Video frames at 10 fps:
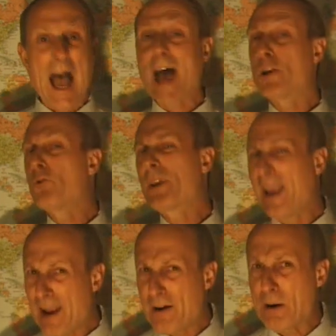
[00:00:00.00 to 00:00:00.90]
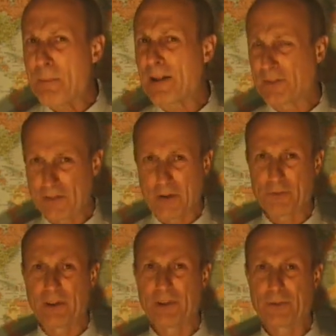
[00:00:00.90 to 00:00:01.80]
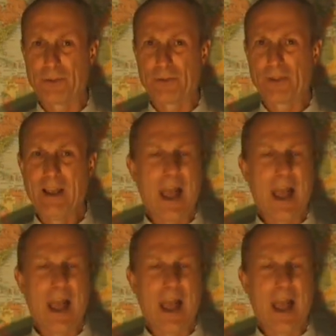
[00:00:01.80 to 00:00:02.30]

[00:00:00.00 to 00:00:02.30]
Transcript: I don't care about the social issues.